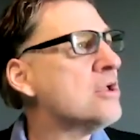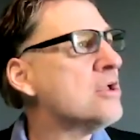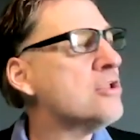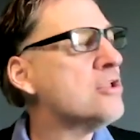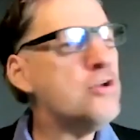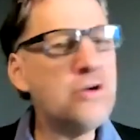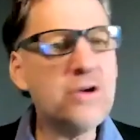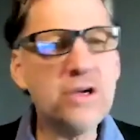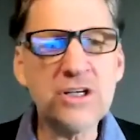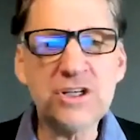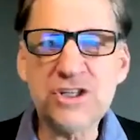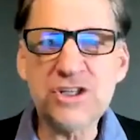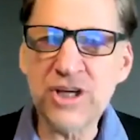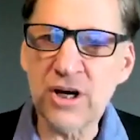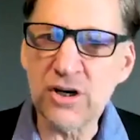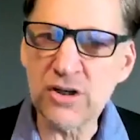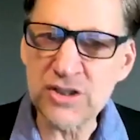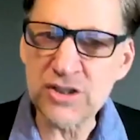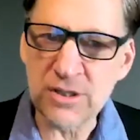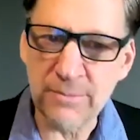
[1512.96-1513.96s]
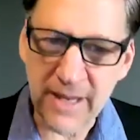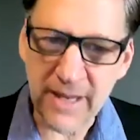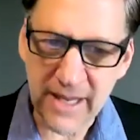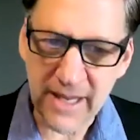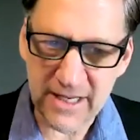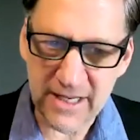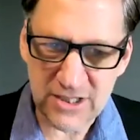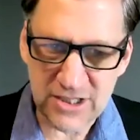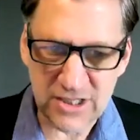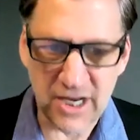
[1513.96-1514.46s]
you could share some
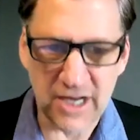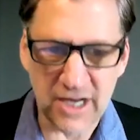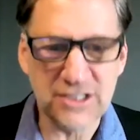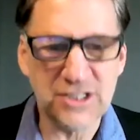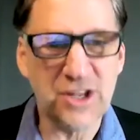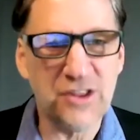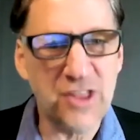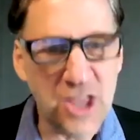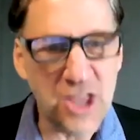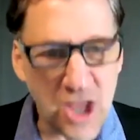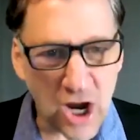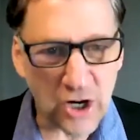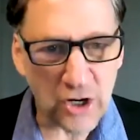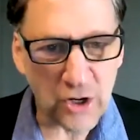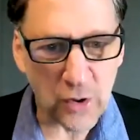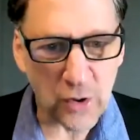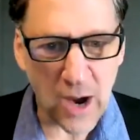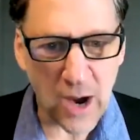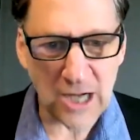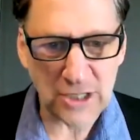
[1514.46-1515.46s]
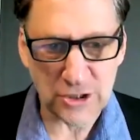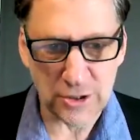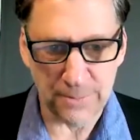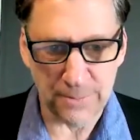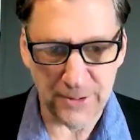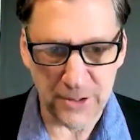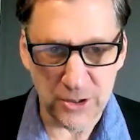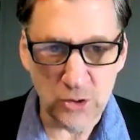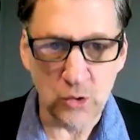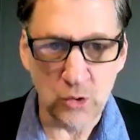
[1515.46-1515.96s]
insight to the younger
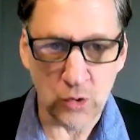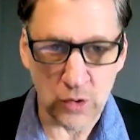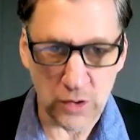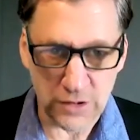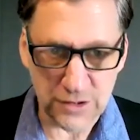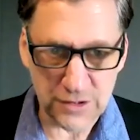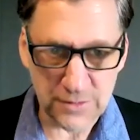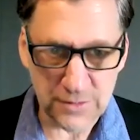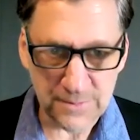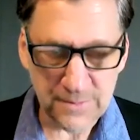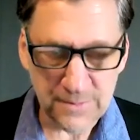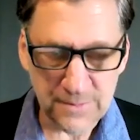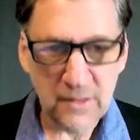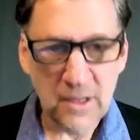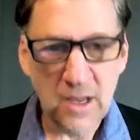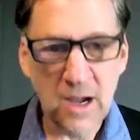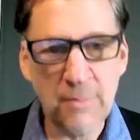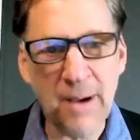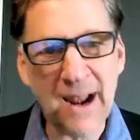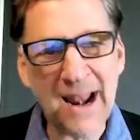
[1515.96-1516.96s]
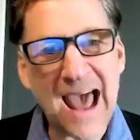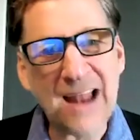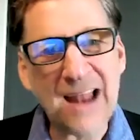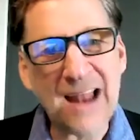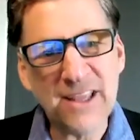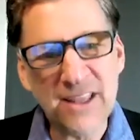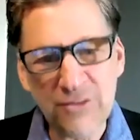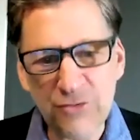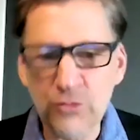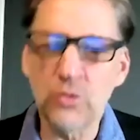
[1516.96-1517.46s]
entrepreneurs about how
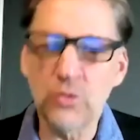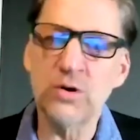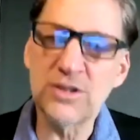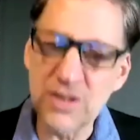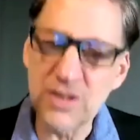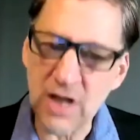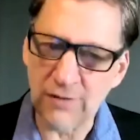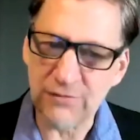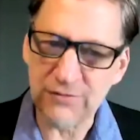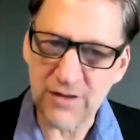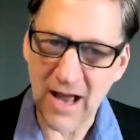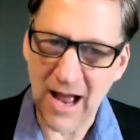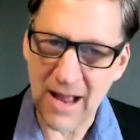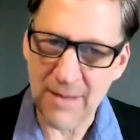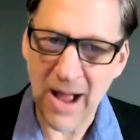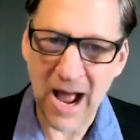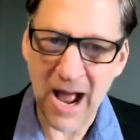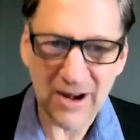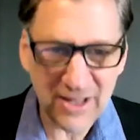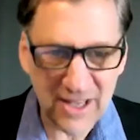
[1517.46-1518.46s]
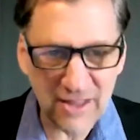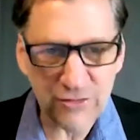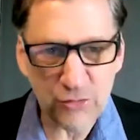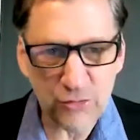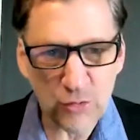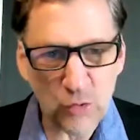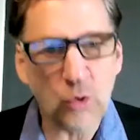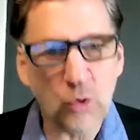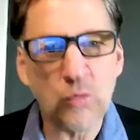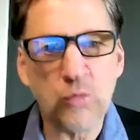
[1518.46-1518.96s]
to get through a tough time, how to get
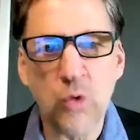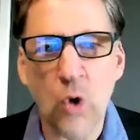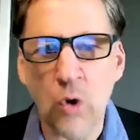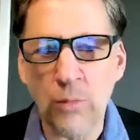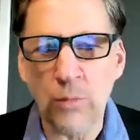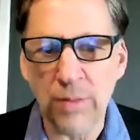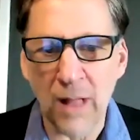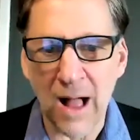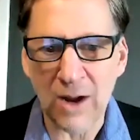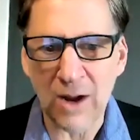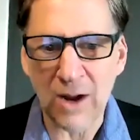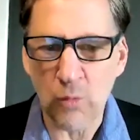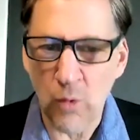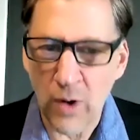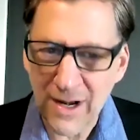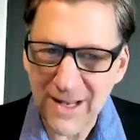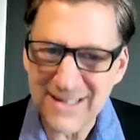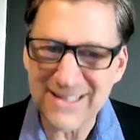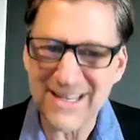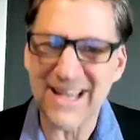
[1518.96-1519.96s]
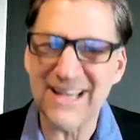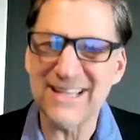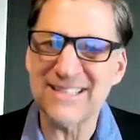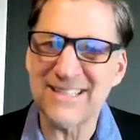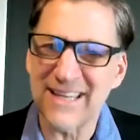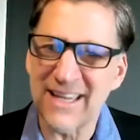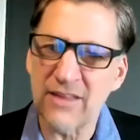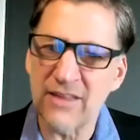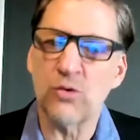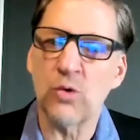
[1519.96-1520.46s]
through a roadblock, what it takes
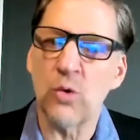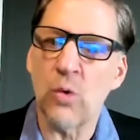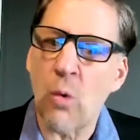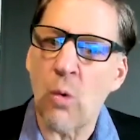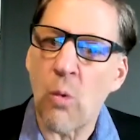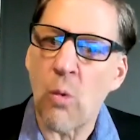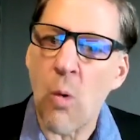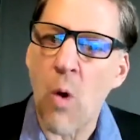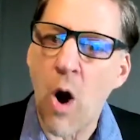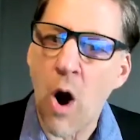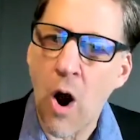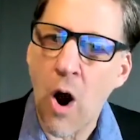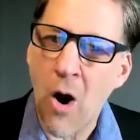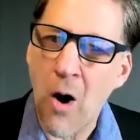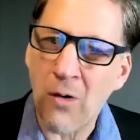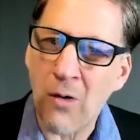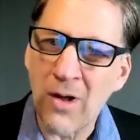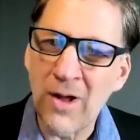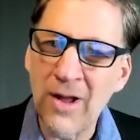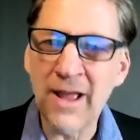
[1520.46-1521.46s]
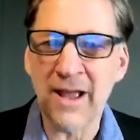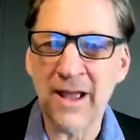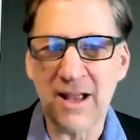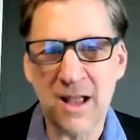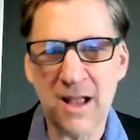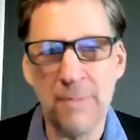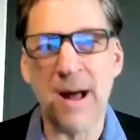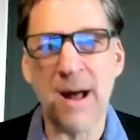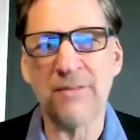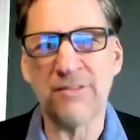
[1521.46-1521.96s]
to get through a wall and
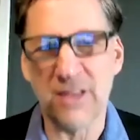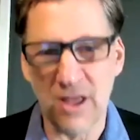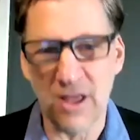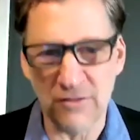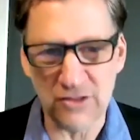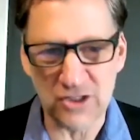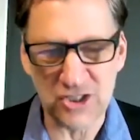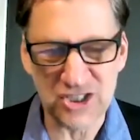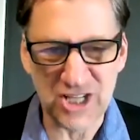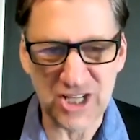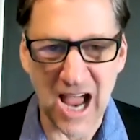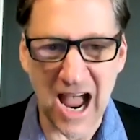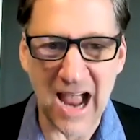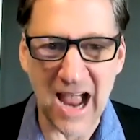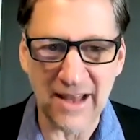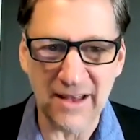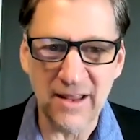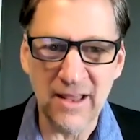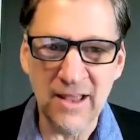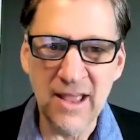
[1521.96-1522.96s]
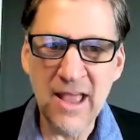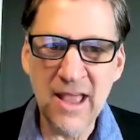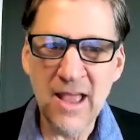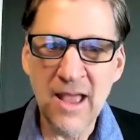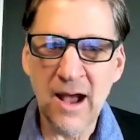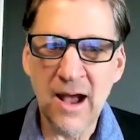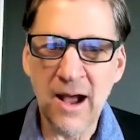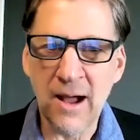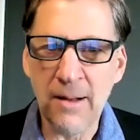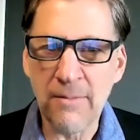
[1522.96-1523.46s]
come out the other side,
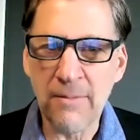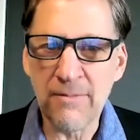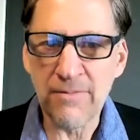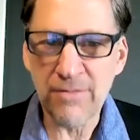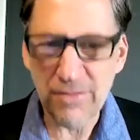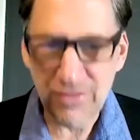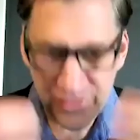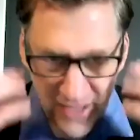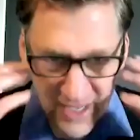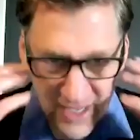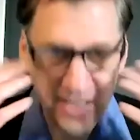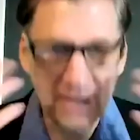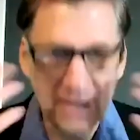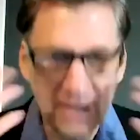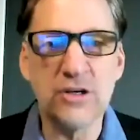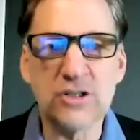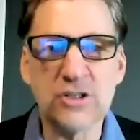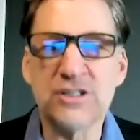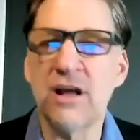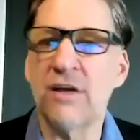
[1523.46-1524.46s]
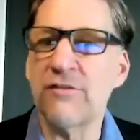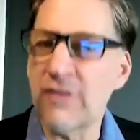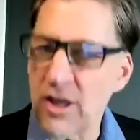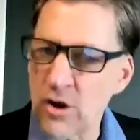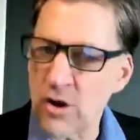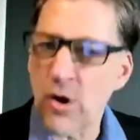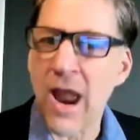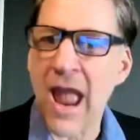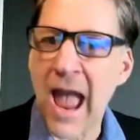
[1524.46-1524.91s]
uh, thinking to yourself that you're